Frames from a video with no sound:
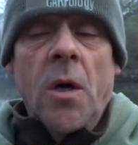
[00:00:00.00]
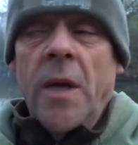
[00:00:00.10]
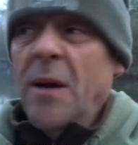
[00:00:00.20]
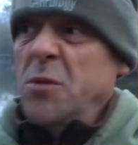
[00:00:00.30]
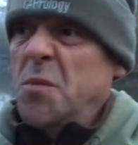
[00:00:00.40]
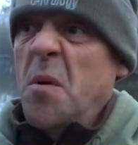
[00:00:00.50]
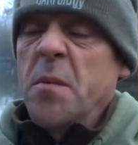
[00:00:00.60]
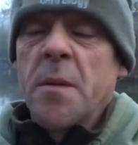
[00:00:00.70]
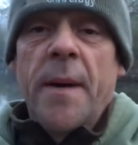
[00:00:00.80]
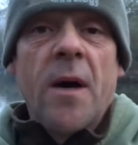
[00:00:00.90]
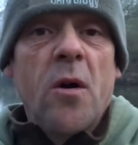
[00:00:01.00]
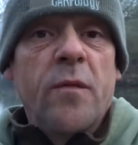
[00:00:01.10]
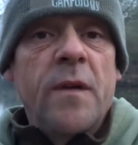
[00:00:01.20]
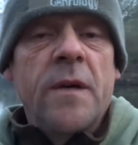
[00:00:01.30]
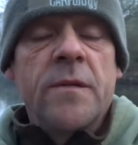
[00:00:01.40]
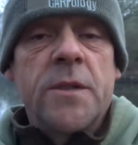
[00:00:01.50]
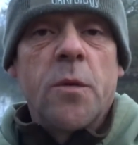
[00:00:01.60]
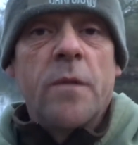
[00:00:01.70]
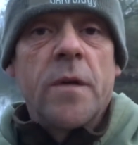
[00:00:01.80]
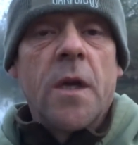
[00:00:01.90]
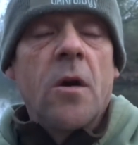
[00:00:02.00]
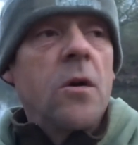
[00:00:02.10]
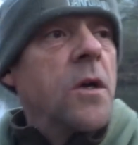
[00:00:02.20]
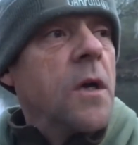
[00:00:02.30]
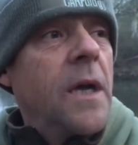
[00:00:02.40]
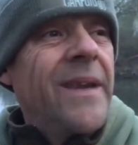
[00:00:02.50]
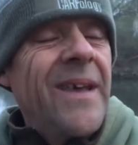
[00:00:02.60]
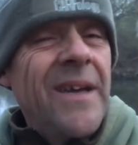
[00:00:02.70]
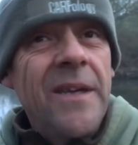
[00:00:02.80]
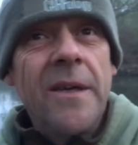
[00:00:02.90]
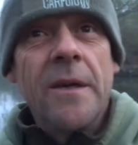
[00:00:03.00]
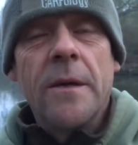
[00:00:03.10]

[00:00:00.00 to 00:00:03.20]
that was probably about 11:30, 12 o'clock, and then